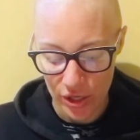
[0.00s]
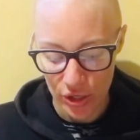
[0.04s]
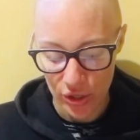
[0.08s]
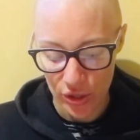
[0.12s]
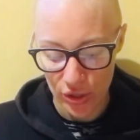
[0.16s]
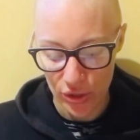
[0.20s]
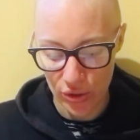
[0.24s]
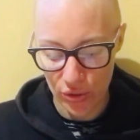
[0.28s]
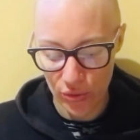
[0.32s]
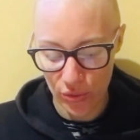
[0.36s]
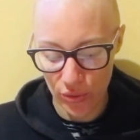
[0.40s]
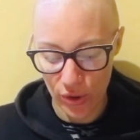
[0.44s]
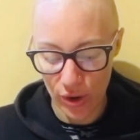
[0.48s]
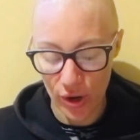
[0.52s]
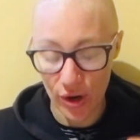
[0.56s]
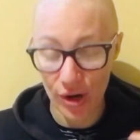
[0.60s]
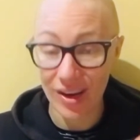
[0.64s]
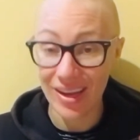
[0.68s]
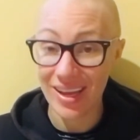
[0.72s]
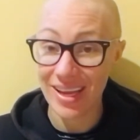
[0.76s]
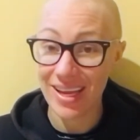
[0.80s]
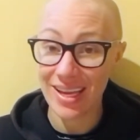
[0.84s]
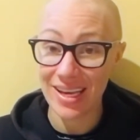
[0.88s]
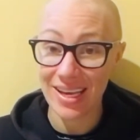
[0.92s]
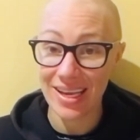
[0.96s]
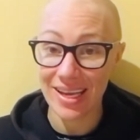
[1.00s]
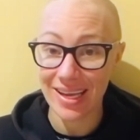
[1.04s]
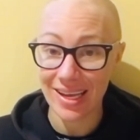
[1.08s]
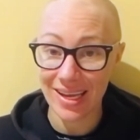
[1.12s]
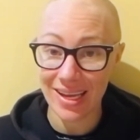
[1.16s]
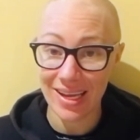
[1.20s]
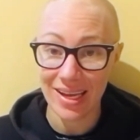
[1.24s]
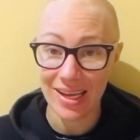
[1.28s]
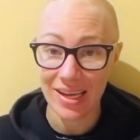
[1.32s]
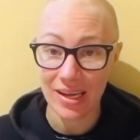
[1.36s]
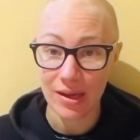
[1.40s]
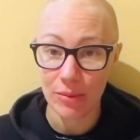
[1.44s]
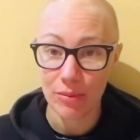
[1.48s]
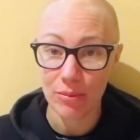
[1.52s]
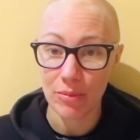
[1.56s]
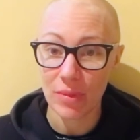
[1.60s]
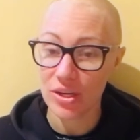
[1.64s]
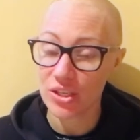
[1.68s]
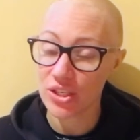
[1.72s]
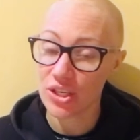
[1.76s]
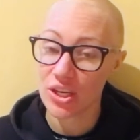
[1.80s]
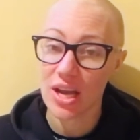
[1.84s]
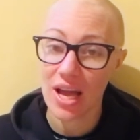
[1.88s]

you are eating much